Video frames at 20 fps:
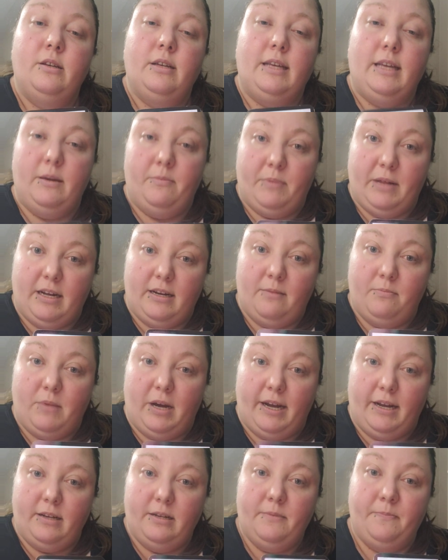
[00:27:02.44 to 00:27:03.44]
Keep that in
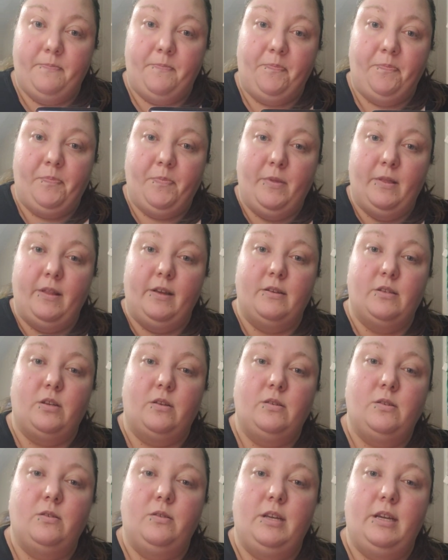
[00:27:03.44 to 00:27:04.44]
mind. There's
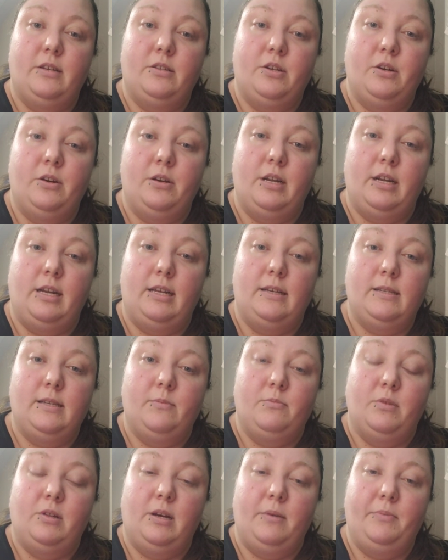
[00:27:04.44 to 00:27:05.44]
also the eternity
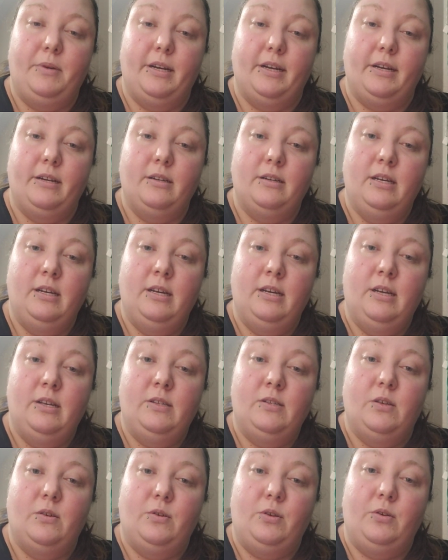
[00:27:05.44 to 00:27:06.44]
symbol up here.
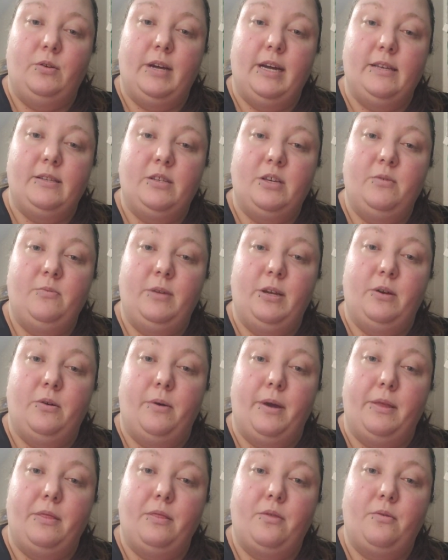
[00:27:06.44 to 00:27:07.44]
So you guys could be
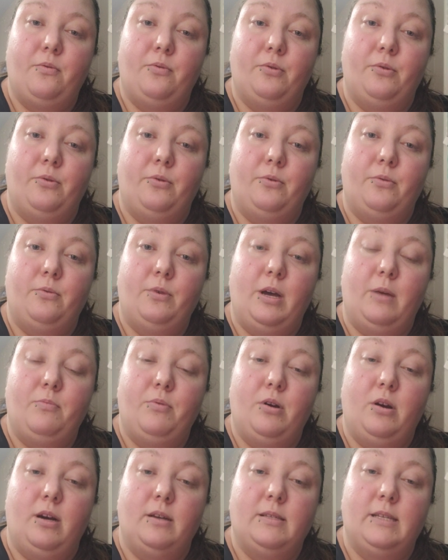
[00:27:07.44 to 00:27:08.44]
going through a
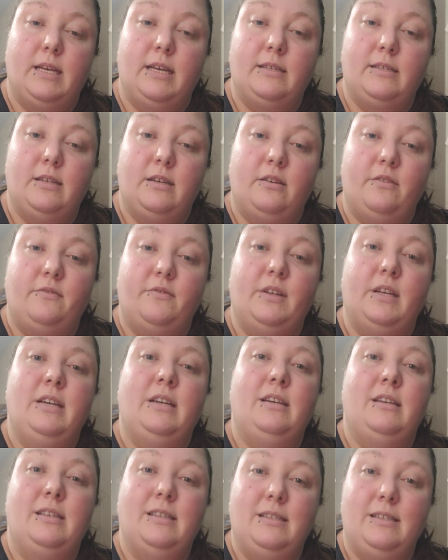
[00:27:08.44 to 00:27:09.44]
process of
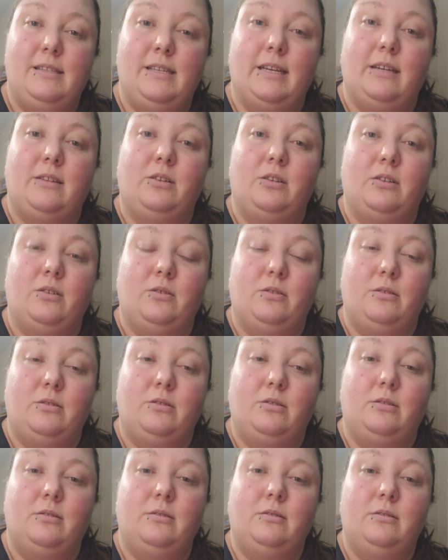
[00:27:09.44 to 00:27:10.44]

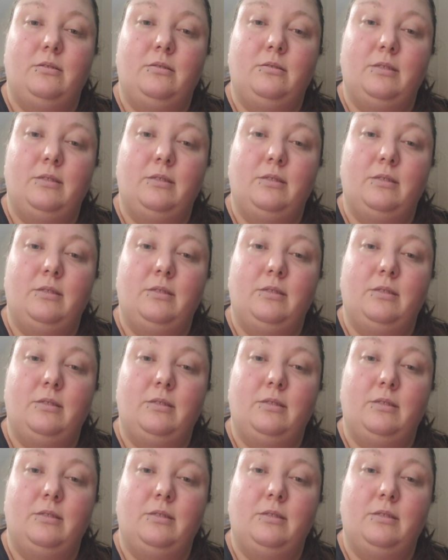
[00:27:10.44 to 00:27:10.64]
cyclical